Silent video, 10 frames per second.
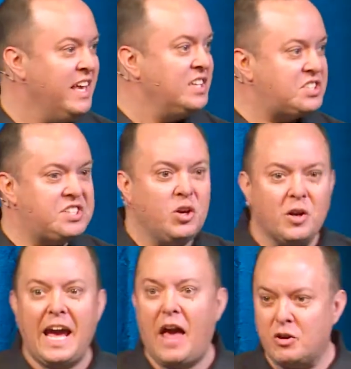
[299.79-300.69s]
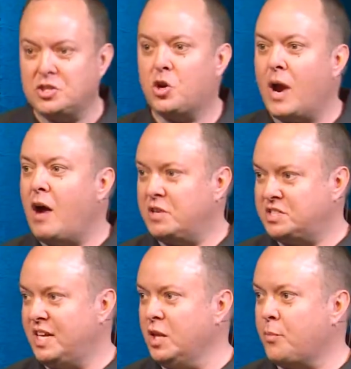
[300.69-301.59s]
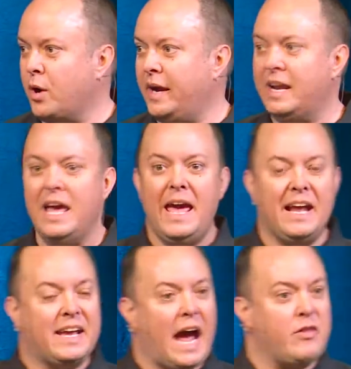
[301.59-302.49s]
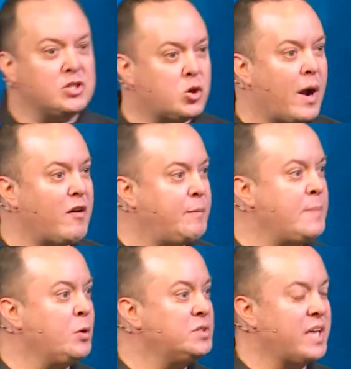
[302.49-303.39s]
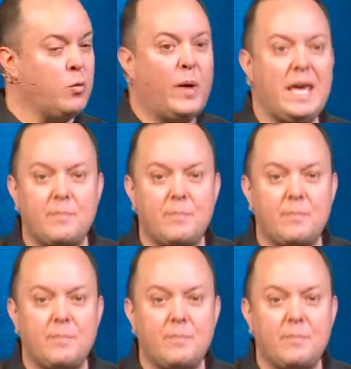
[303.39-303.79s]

still gathers a crowd to celebrate and gathers a crowd of people who say, we